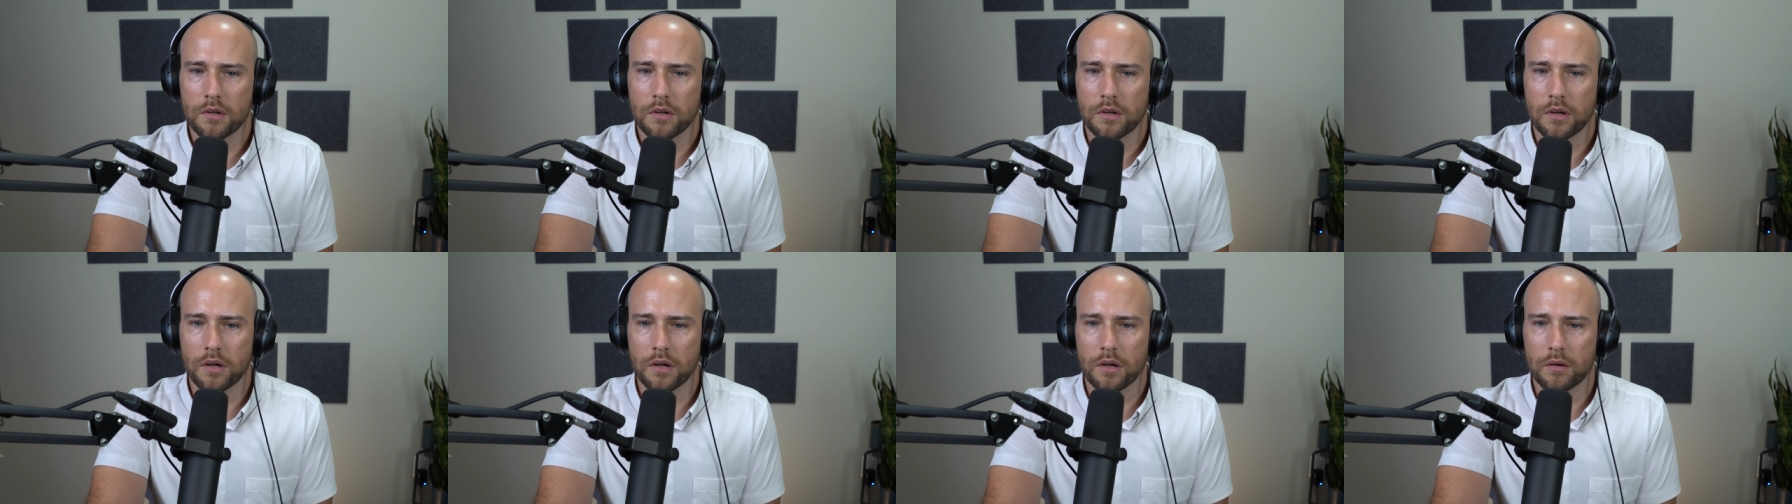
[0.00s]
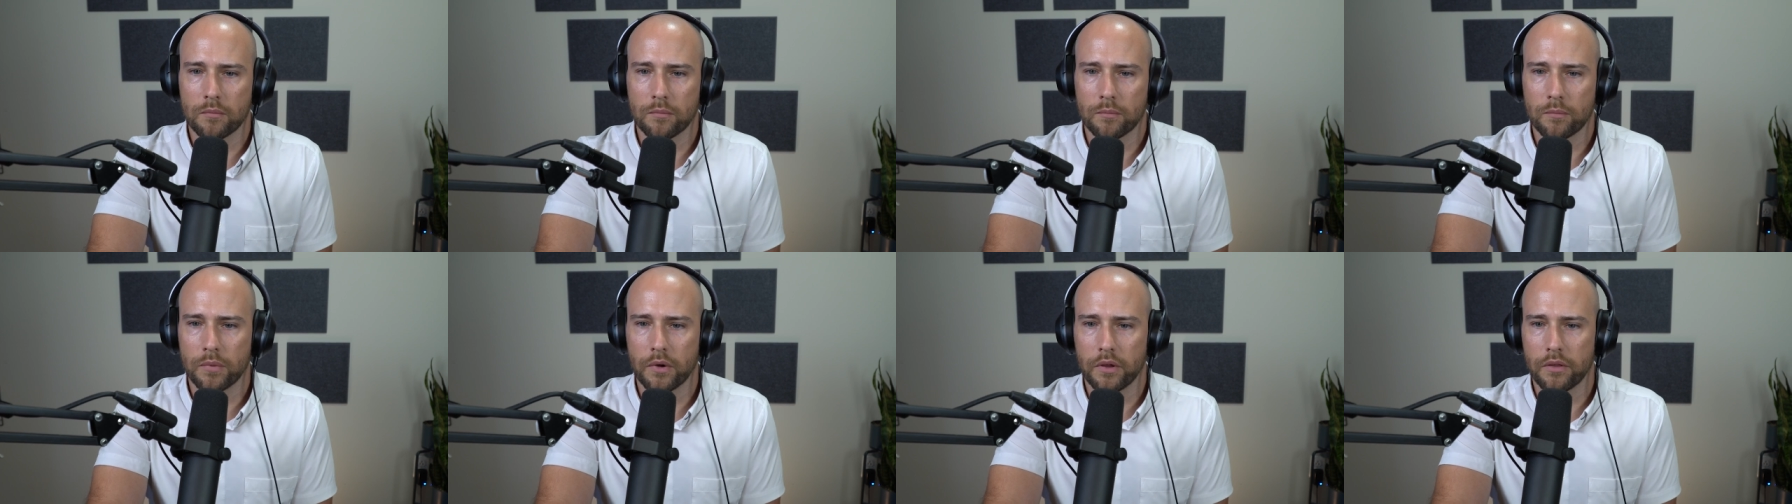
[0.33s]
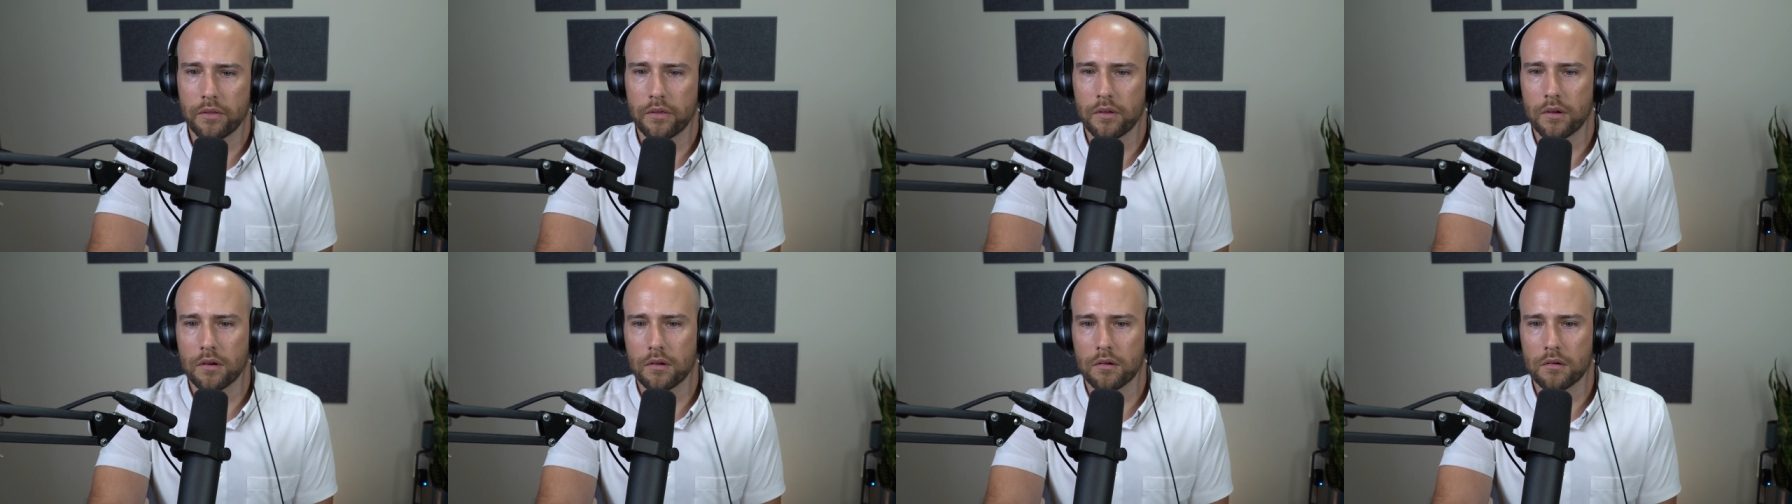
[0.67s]
um, but
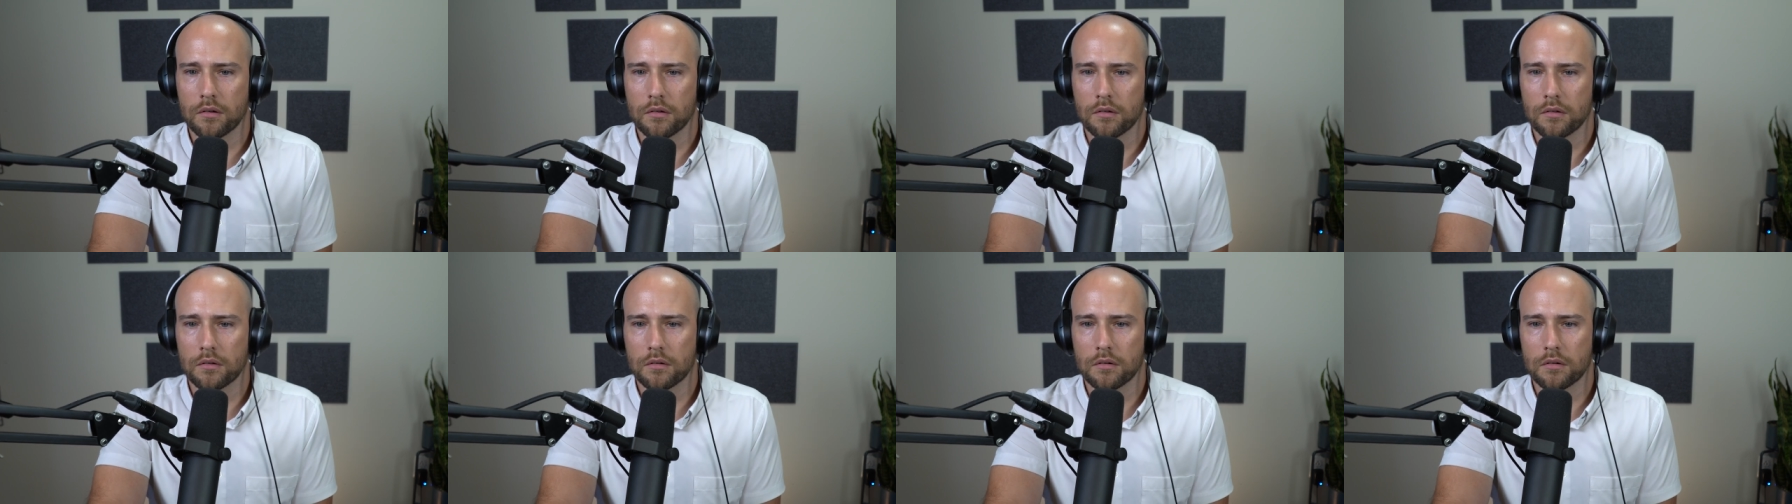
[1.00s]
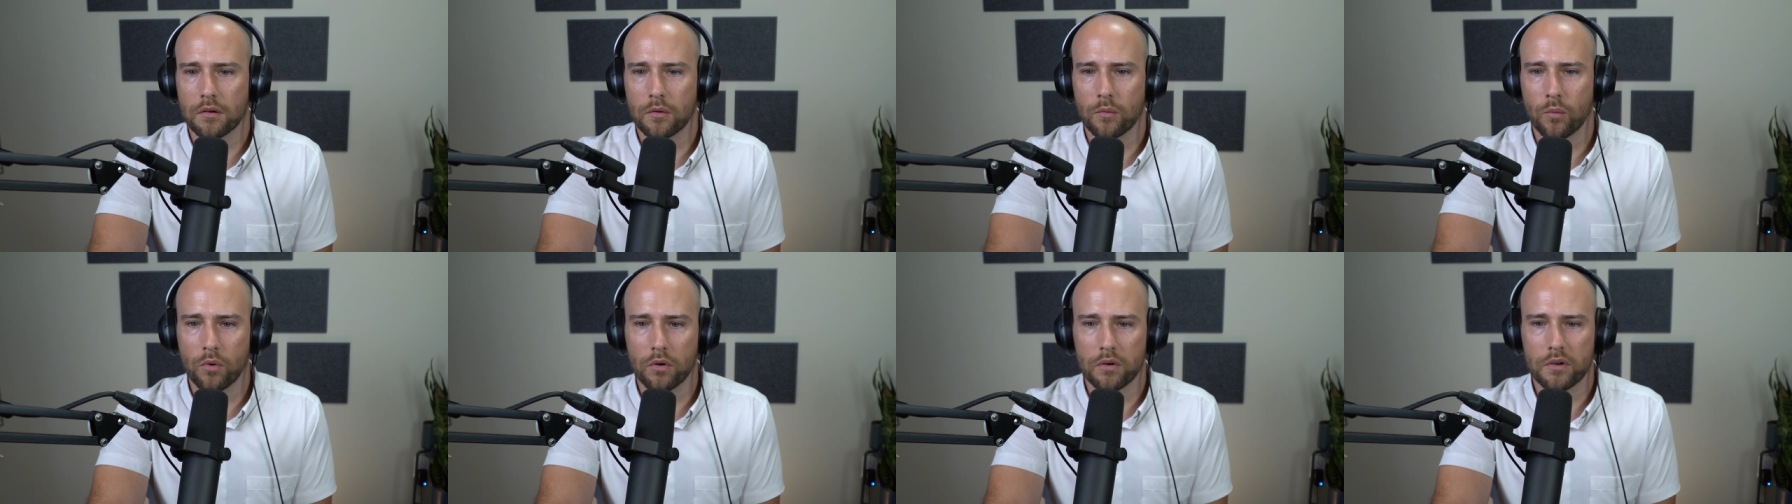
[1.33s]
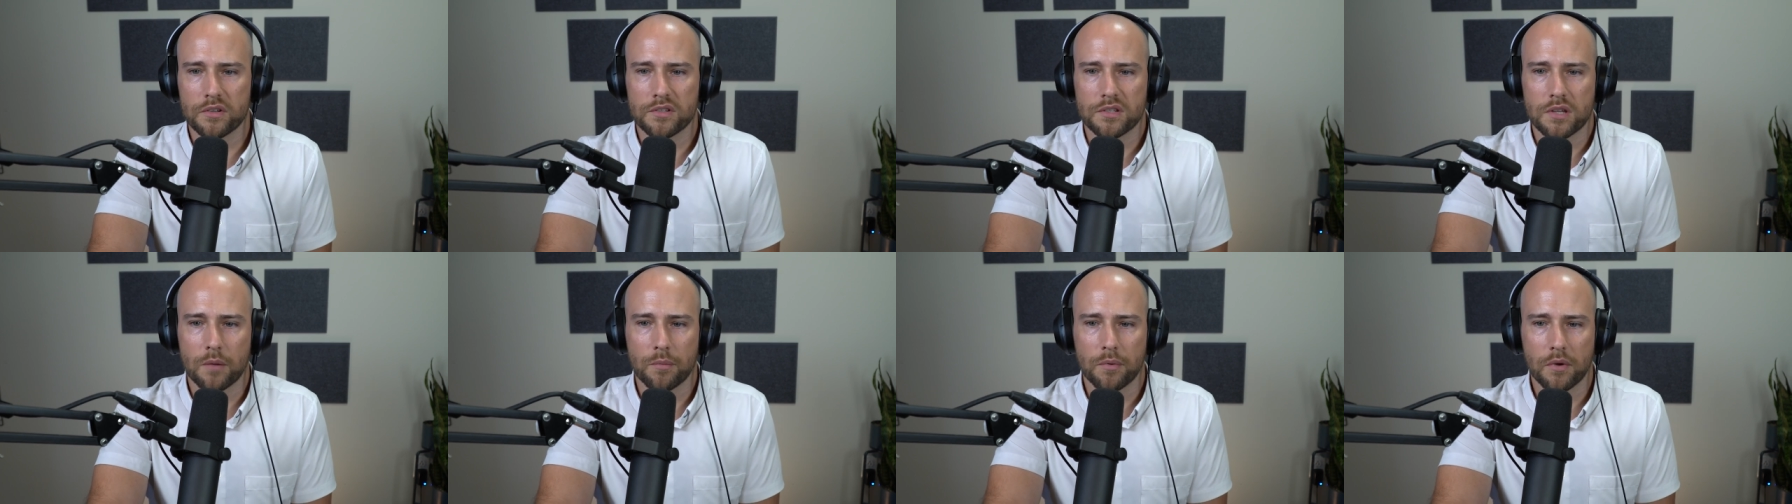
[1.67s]
they're
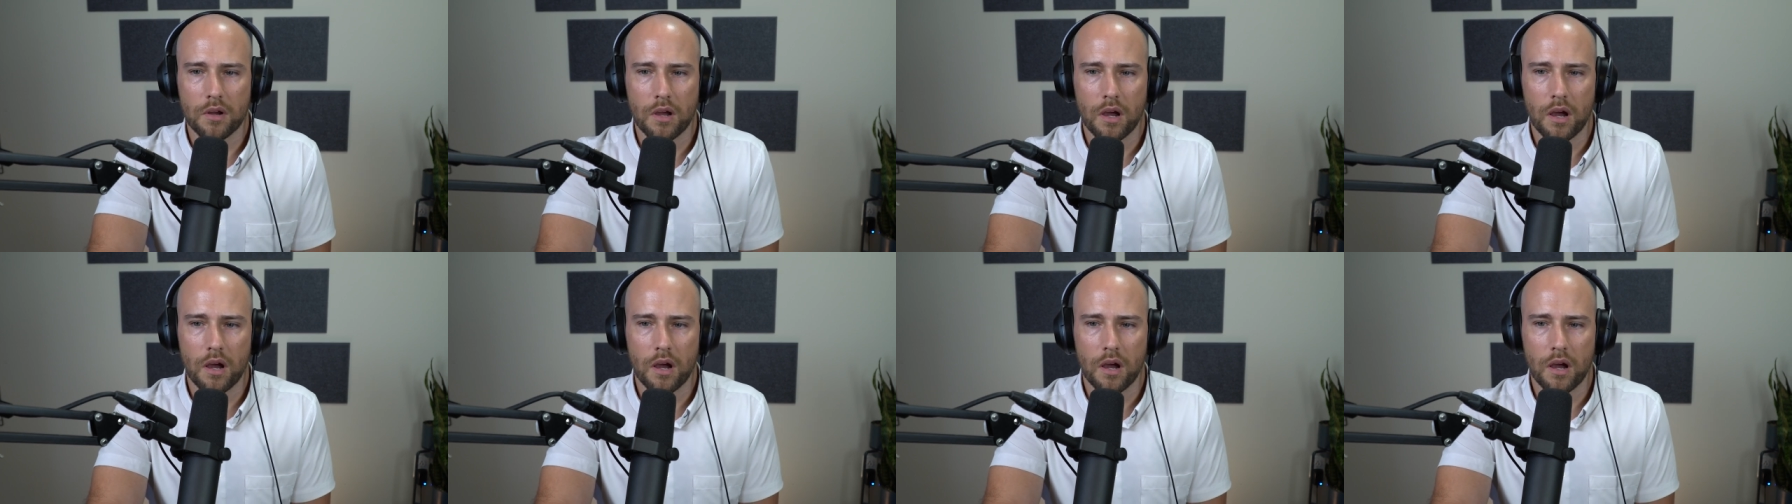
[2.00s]
awarded separate